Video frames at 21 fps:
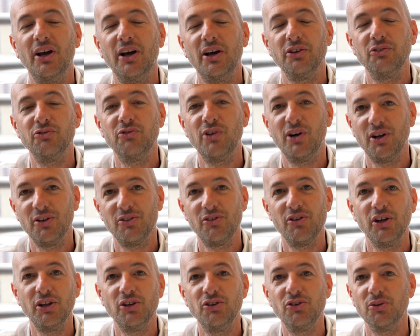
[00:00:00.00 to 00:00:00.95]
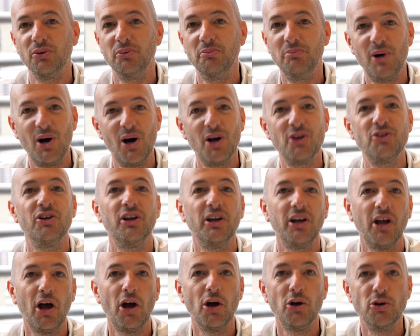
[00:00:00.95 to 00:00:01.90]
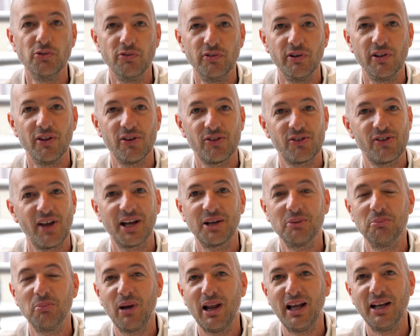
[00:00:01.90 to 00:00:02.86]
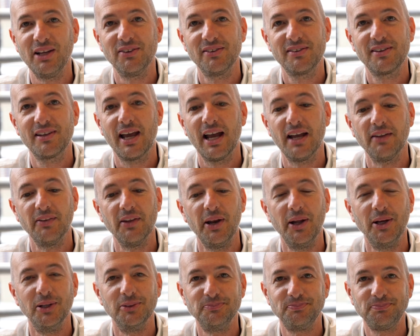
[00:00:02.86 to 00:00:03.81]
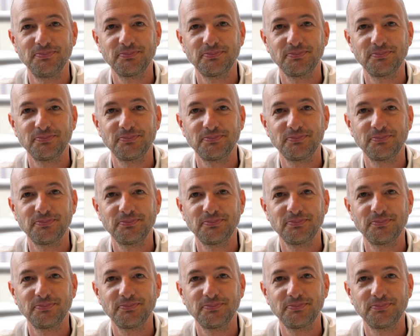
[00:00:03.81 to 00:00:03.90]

advantage or margin over the second place candidate.